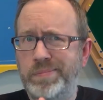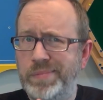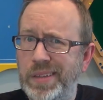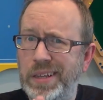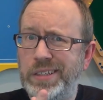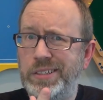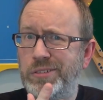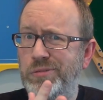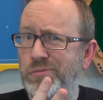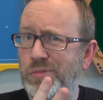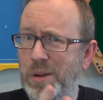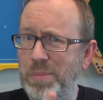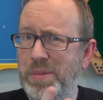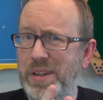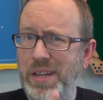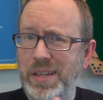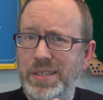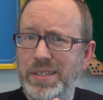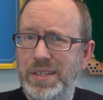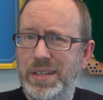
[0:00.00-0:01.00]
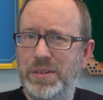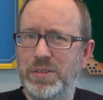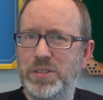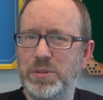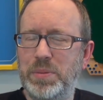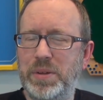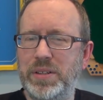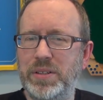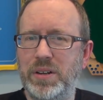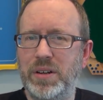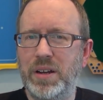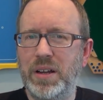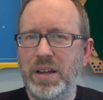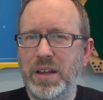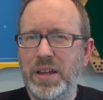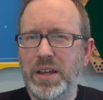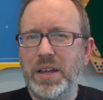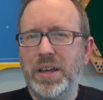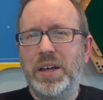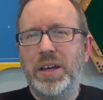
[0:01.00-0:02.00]
That's reminiscent of Splendor,
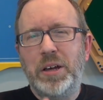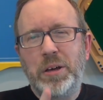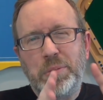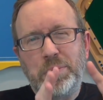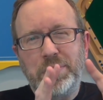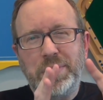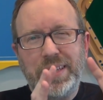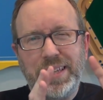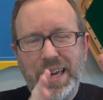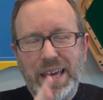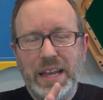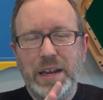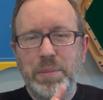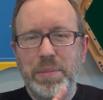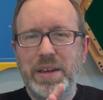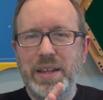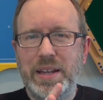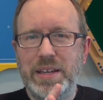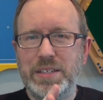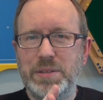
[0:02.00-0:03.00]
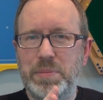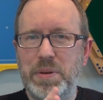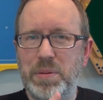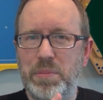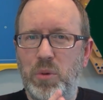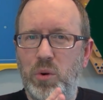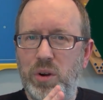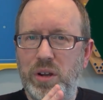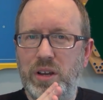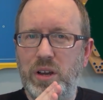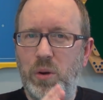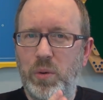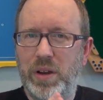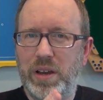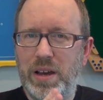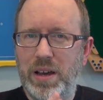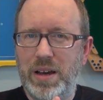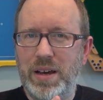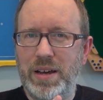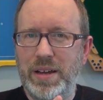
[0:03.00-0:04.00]
Ganymede has a bit more
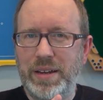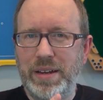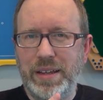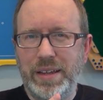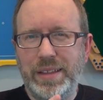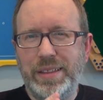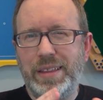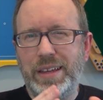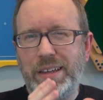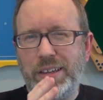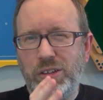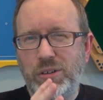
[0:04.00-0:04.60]
going on in that